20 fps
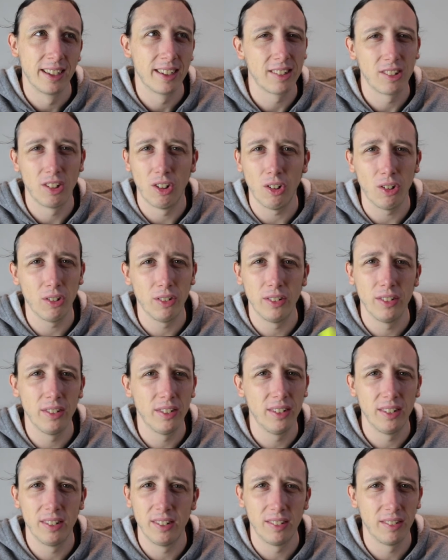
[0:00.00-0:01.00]

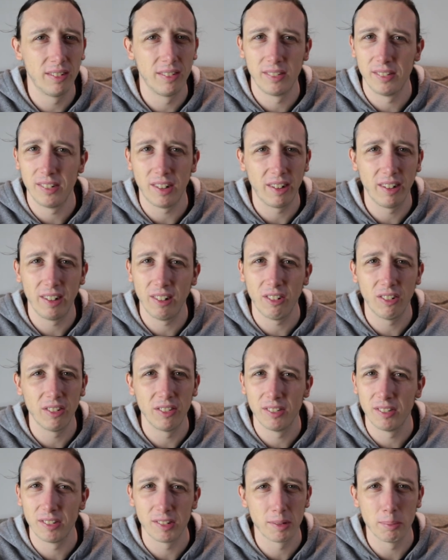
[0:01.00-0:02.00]
cotton
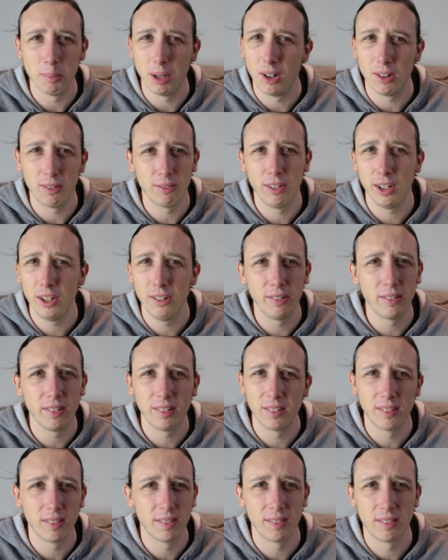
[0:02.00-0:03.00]
nylon smartphone
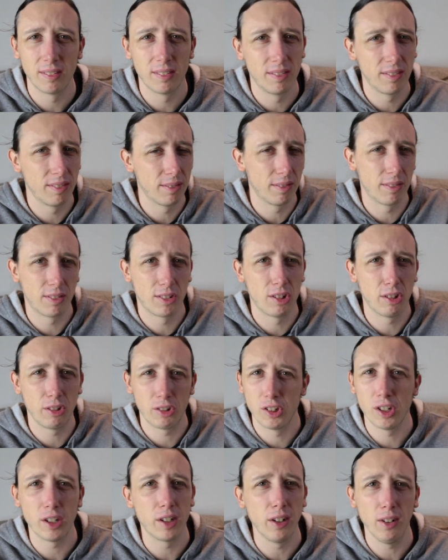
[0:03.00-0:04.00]

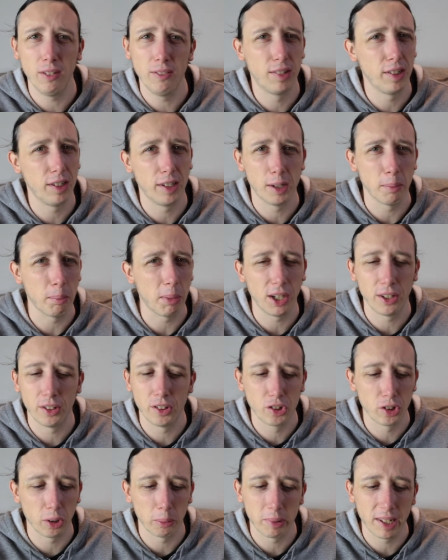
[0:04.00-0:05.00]
touchy gloves that you can buy in the
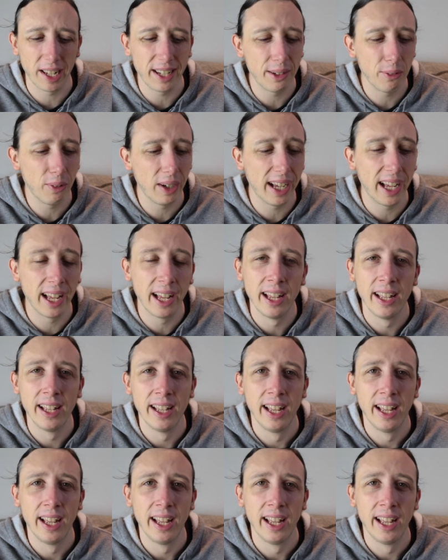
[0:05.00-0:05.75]
shops anywhere,